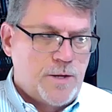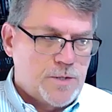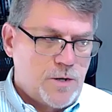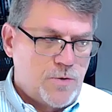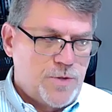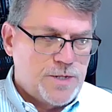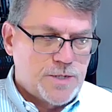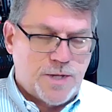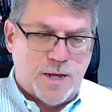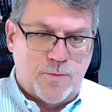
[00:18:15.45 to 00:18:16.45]
So this
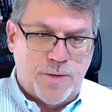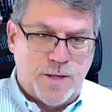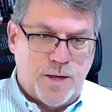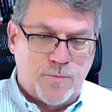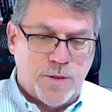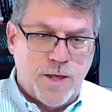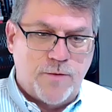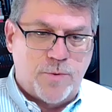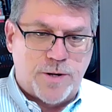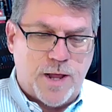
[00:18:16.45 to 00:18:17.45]
is going to be
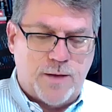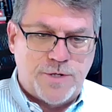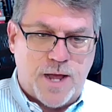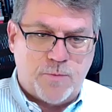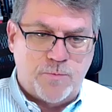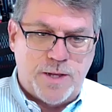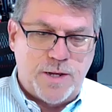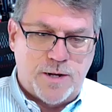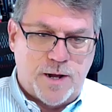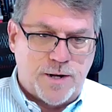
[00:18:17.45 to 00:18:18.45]
unbelievable to have Jack
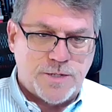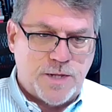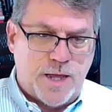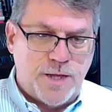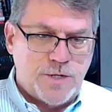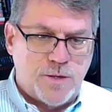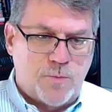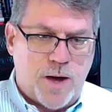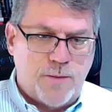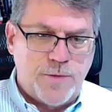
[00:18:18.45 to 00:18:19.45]
Binion on a stage in the
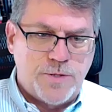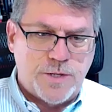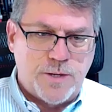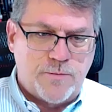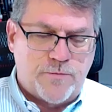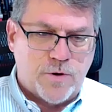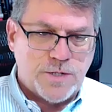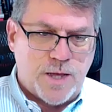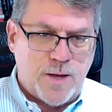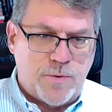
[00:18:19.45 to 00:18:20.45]
Mob Museum, for
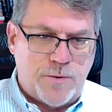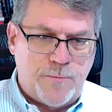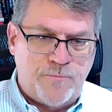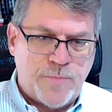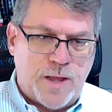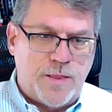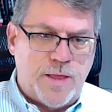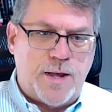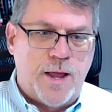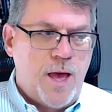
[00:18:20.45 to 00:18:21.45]
example. And
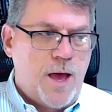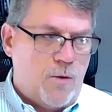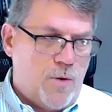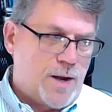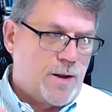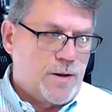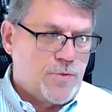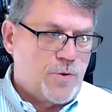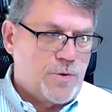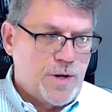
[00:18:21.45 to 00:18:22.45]
then I want
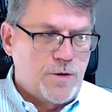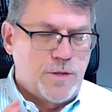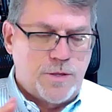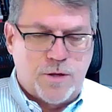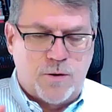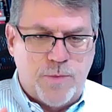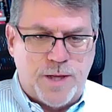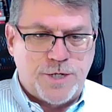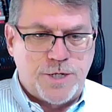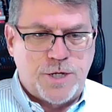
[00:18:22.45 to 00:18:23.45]
to, little
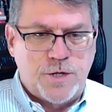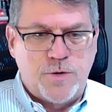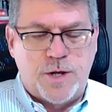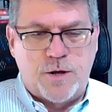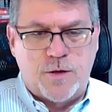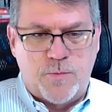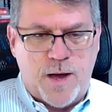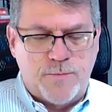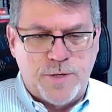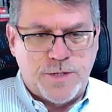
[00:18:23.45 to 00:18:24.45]
mention too, the
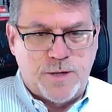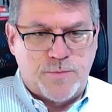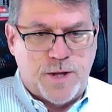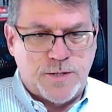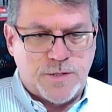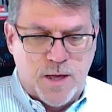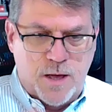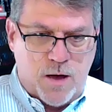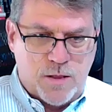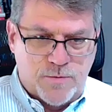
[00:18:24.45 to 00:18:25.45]
Mob Museum does
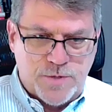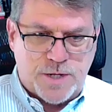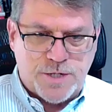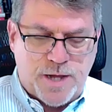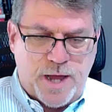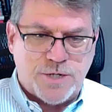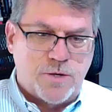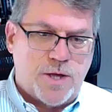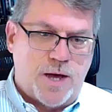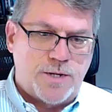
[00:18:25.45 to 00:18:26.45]
all of this
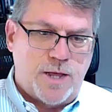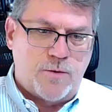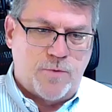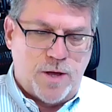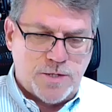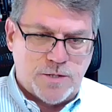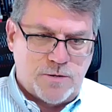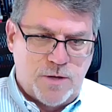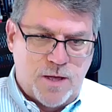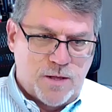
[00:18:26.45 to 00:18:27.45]
educational content. We
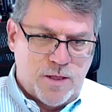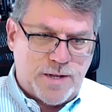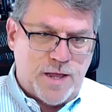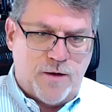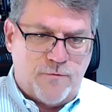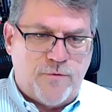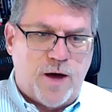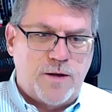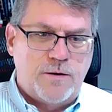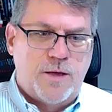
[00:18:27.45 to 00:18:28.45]
also like to have fun.